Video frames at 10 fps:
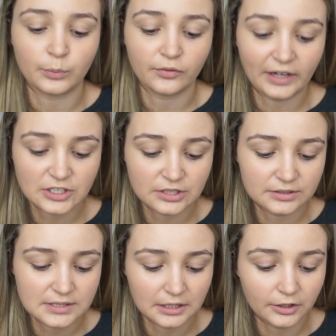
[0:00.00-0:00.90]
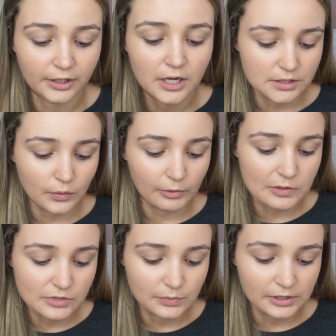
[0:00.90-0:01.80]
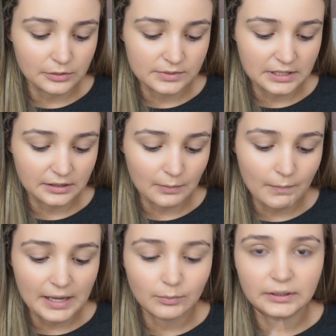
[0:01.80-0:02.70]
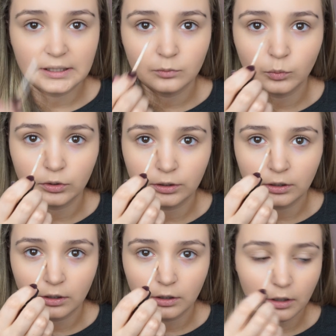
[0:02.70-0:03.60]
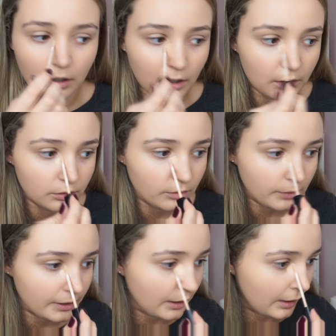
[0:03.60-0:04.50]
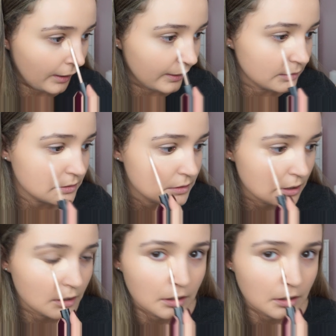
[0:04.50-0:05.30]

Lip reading: Perfection concealer. So I'm going to be using the Maybelline one under my eyes